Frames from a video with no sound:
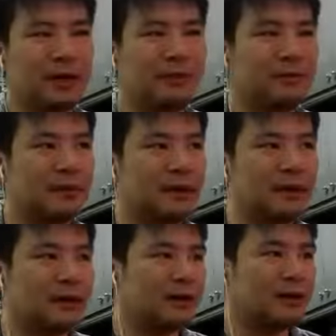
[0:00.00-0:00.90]
up
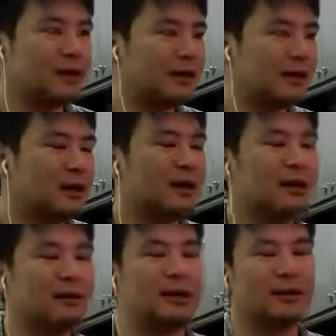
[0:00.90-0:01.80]
I
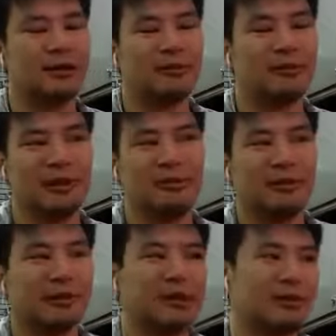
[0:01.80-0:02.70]
managed to complete the book,
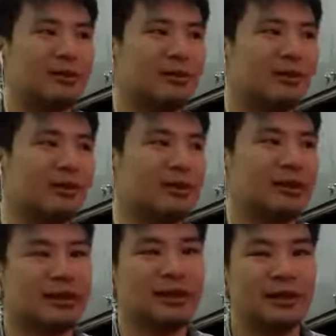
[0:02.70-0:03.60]
and I was also
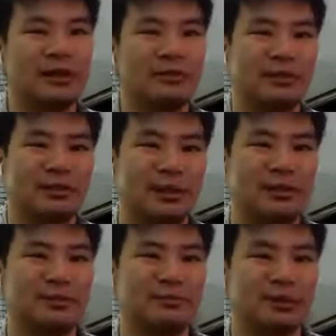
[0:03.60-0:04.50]
taking it time to
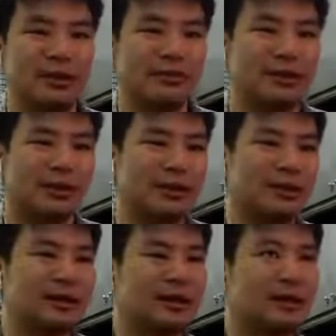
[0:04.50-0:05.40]
brush up my
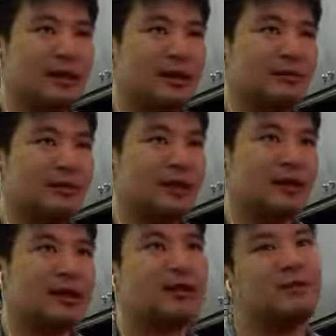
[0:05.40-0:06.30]

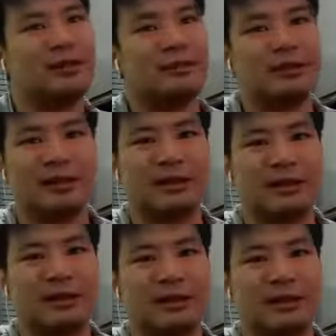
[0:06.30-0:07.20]
developer
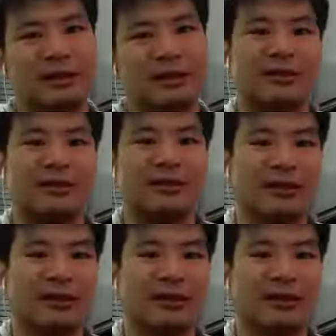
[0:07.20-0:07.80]
skills and whatnot. Yeah.